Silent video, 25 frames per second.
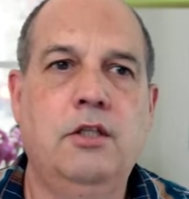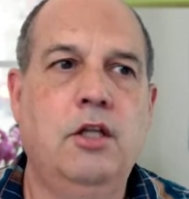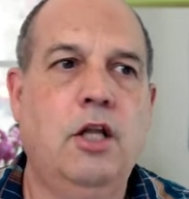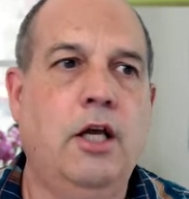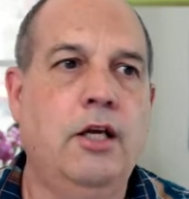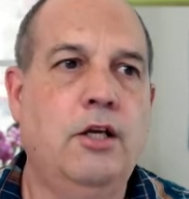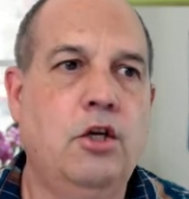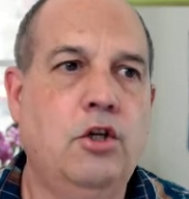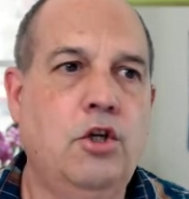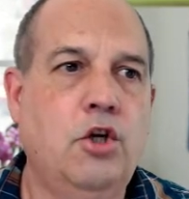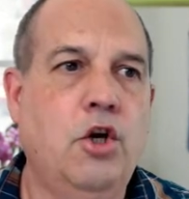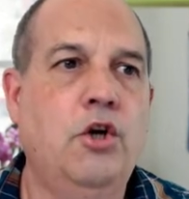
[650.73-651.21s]

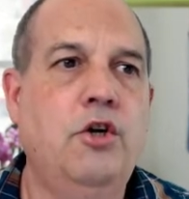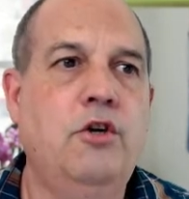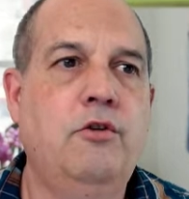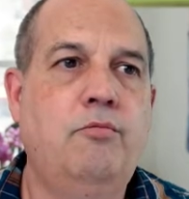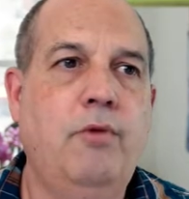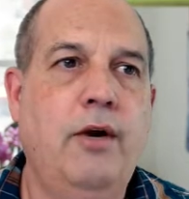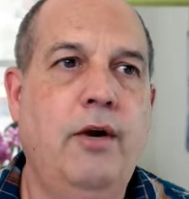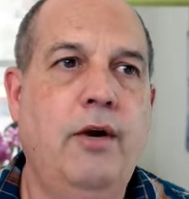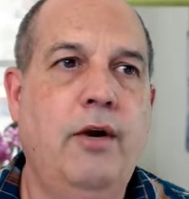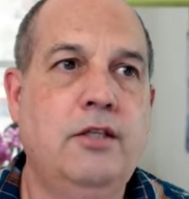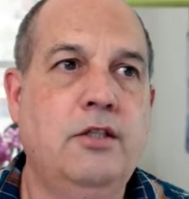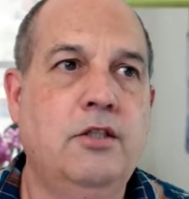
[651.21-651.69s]
like a code of
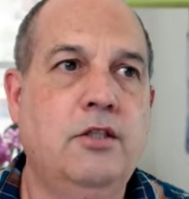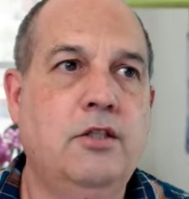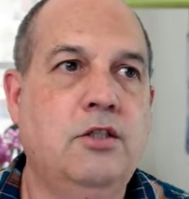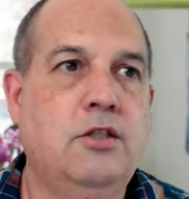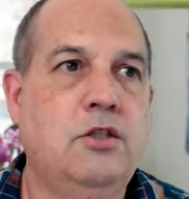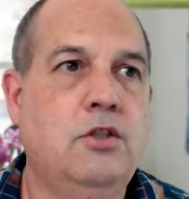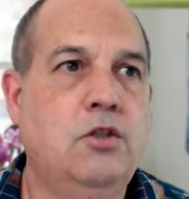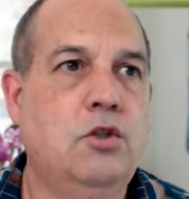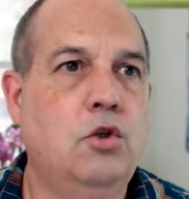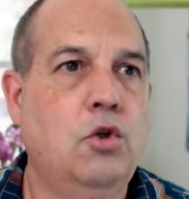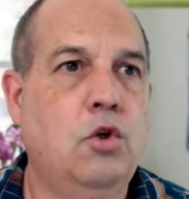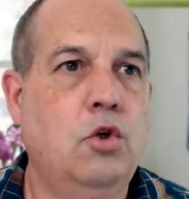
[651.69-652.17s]

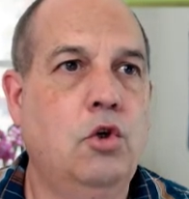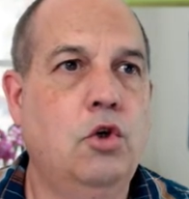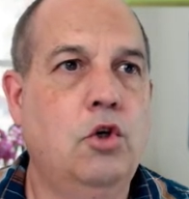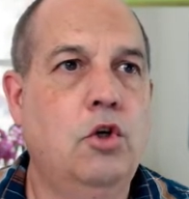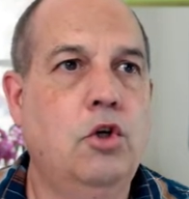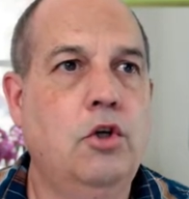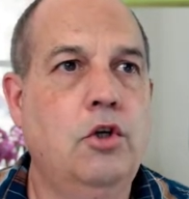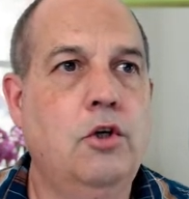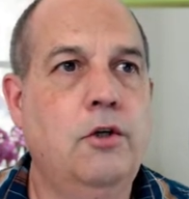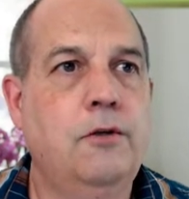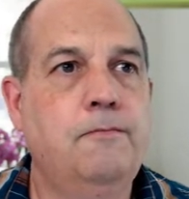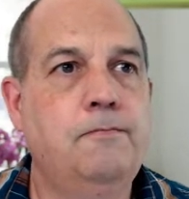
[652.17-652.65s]
practice
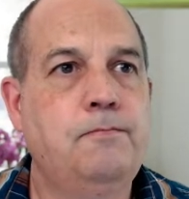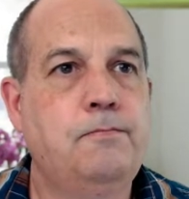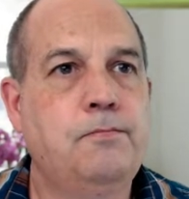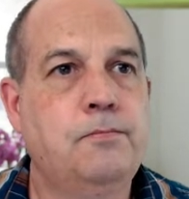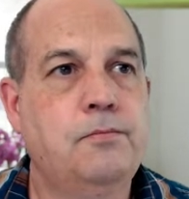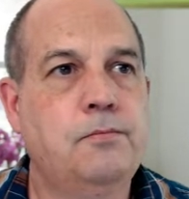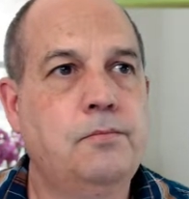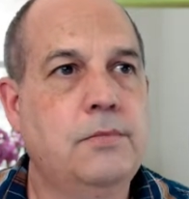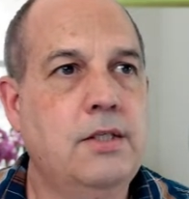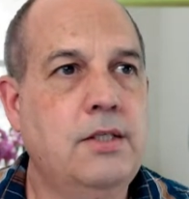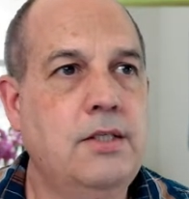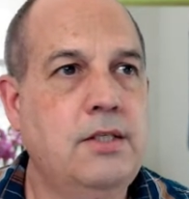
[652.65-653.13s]
or
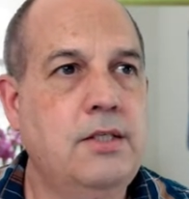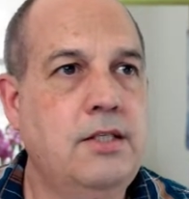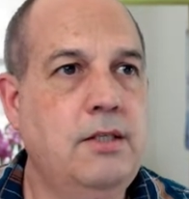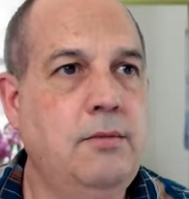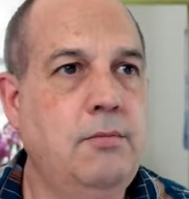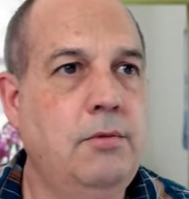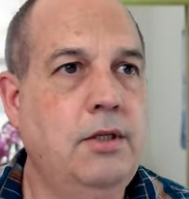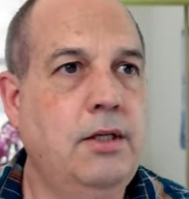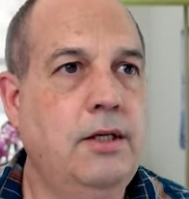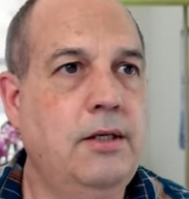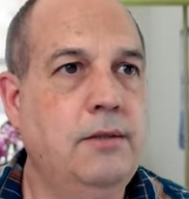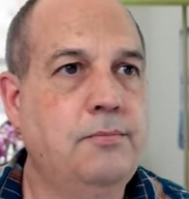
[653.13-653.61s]

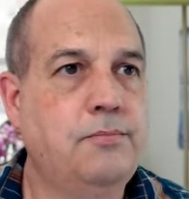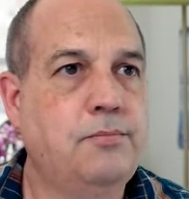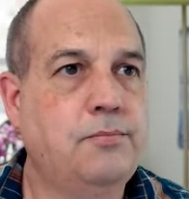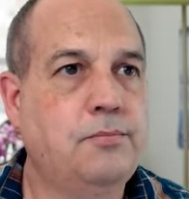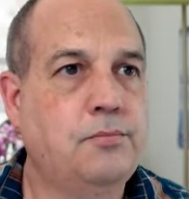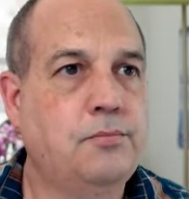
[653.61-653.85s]
similar.